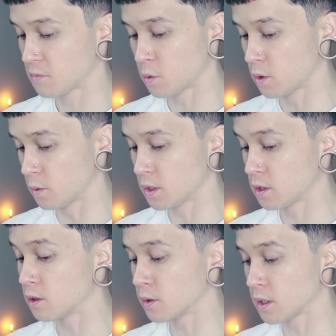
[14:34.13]
What's
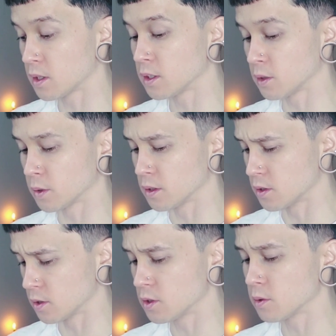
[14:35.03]
going on here with this
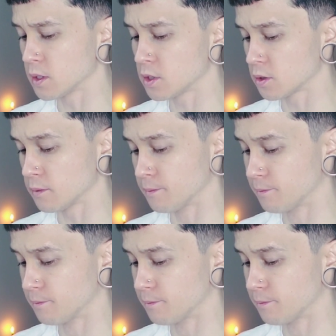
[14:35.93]
situation?